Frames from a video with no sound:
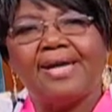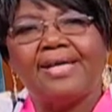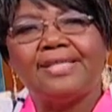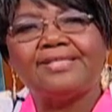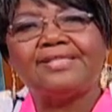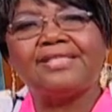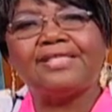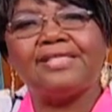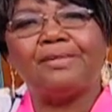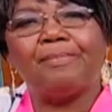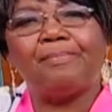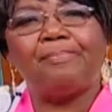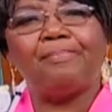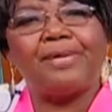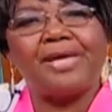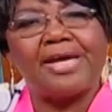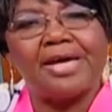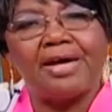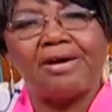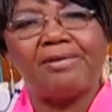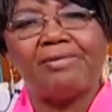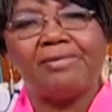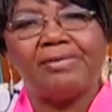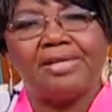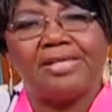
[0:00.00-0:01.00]
to the
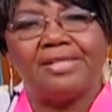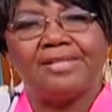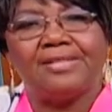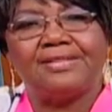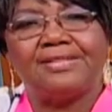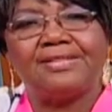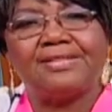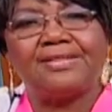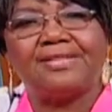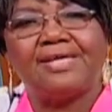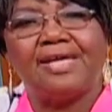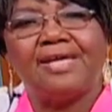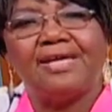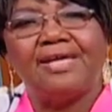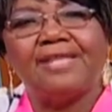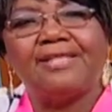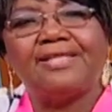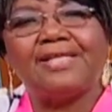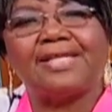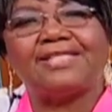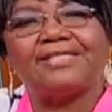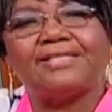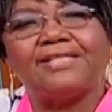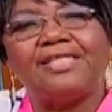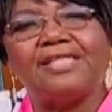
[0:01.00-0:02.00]
parents
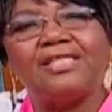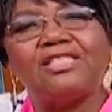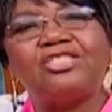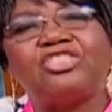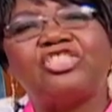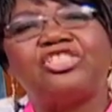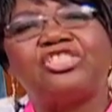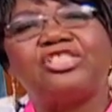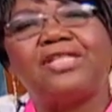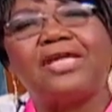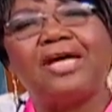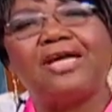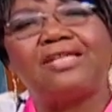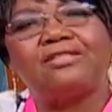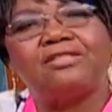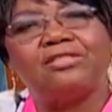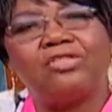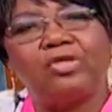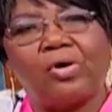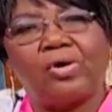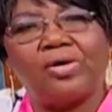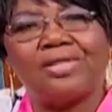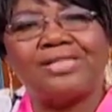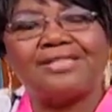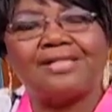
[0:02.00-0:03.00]
that teach their
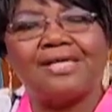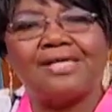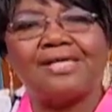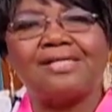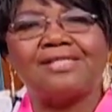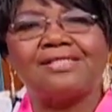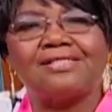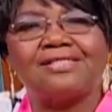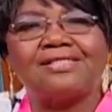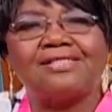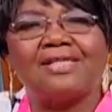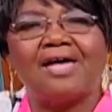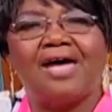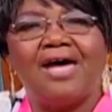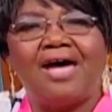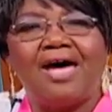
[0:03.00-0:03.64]
daughters